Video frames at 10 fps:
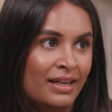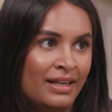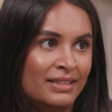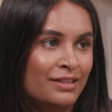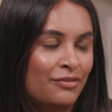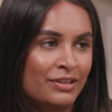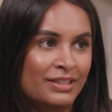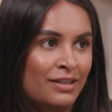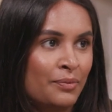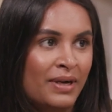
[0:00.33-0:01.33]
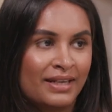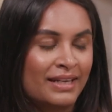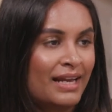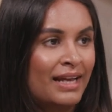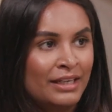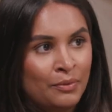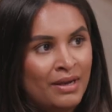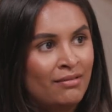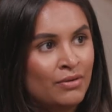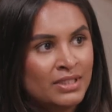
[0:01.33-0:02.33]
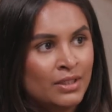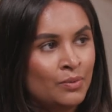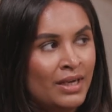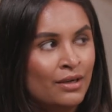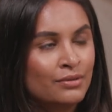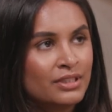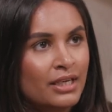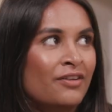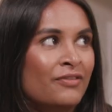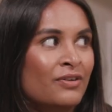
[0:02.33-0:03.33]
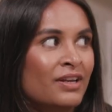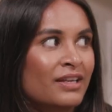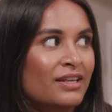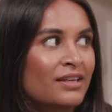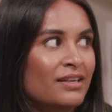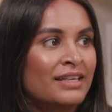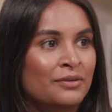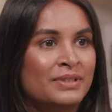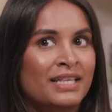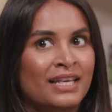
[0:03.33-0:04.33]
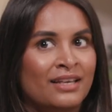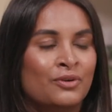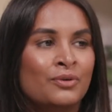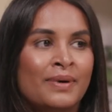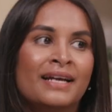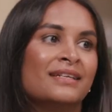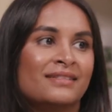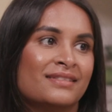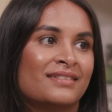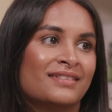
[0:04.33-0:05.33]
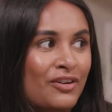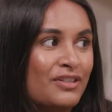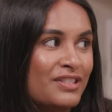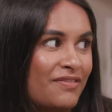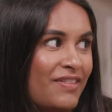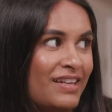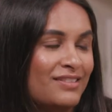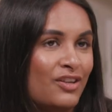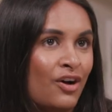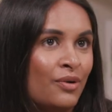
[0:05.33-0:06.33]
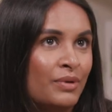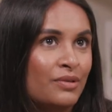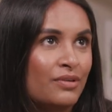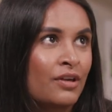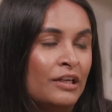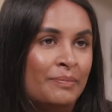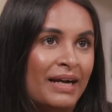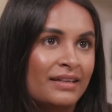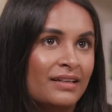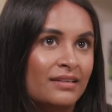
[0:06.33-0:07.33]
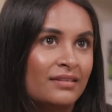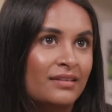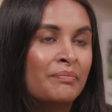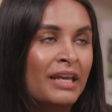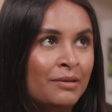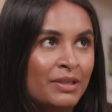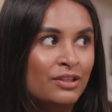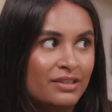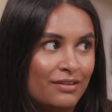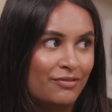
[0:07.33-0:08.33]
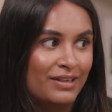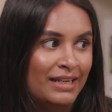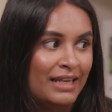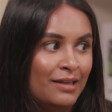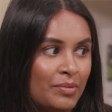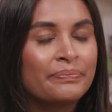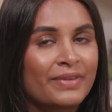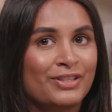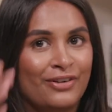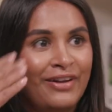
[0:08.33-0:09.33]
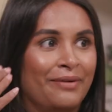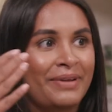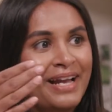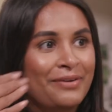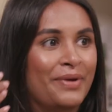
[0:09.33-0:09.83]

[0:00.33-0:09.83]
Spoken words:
here is different to working anywhere else in the world. I feel like guilty always. Lots of things that I would go back and maybe do differently. Sorry, I'm getting